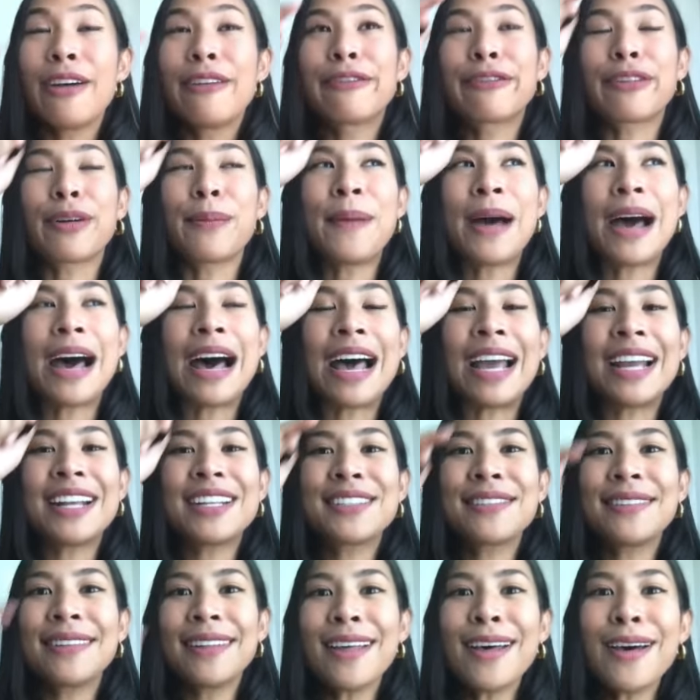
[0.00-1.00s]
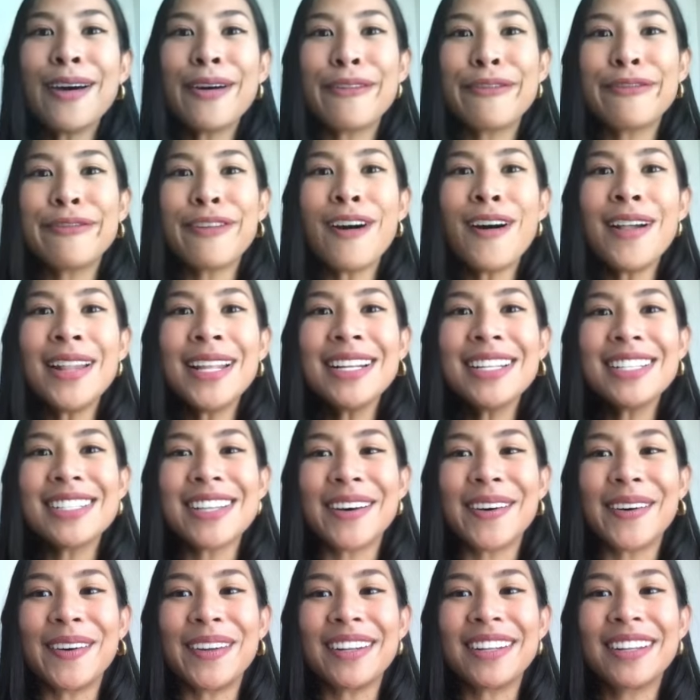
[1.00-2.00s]
From high to low, falling
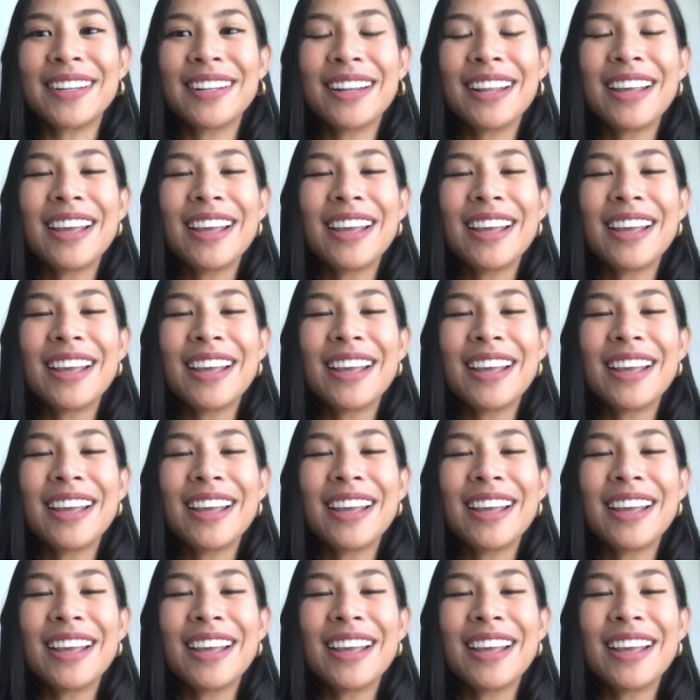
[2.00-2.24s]
tone.